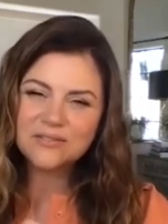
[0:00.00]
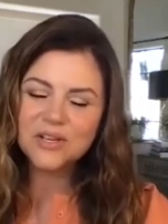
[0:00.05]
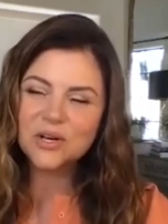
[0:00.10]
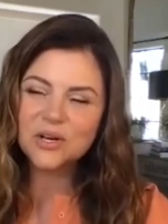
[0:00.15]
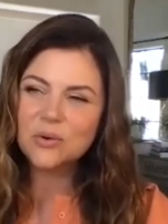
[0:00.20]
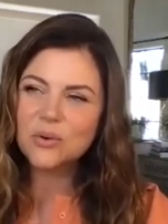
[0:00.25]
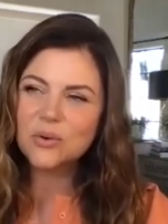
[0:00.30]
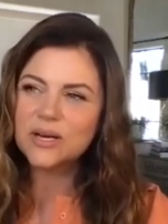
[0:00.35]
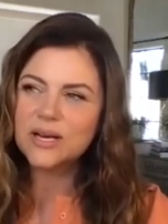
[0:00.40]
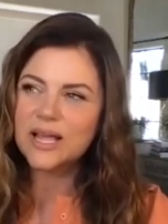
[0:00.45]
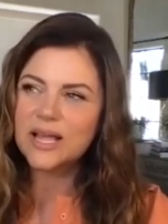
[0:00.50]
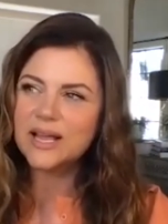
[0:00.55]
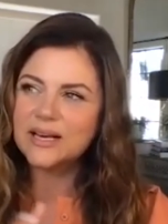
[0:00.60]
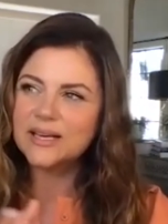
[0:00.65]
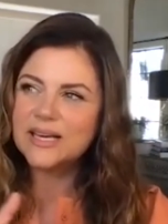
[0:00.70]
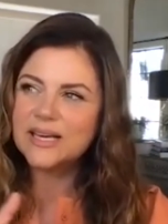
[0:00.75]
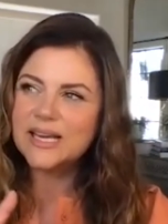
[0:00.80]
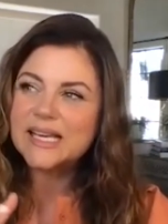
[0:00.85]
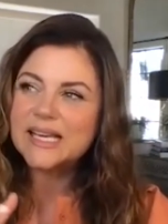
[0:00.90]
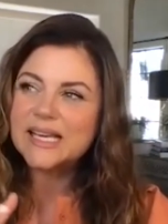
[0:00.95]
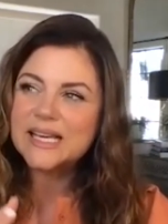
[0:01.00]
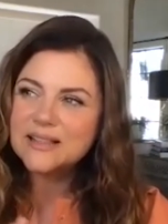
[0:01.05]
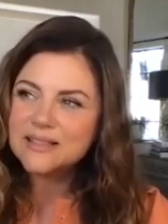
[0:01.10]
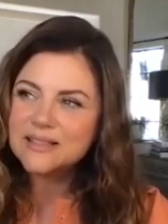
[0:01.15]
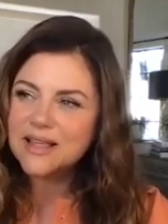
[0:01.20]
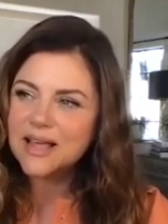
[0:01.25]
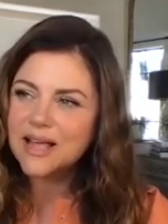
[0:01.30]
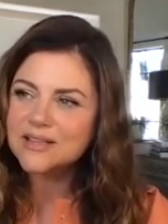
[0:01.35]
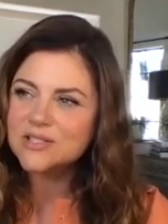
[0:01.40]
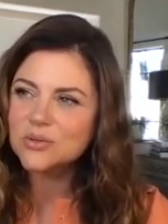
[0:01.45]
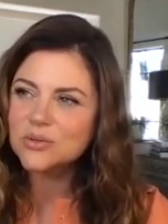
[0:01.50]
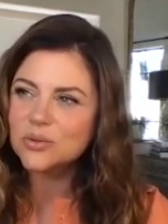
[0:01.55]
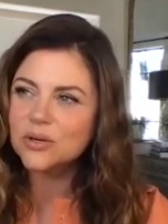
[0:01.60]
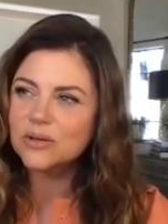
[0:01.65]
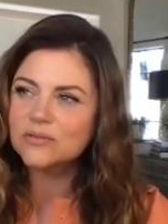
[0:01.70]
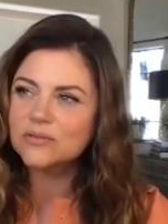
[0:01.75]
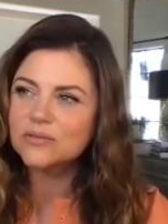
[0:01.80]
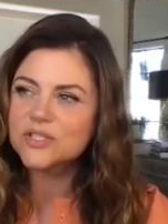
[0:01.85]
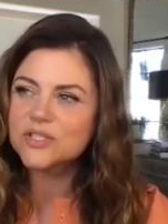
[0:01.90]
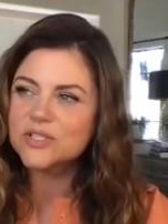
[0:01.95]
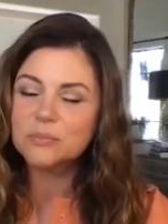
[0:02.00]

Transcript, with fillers: you know, and, and needing that sort of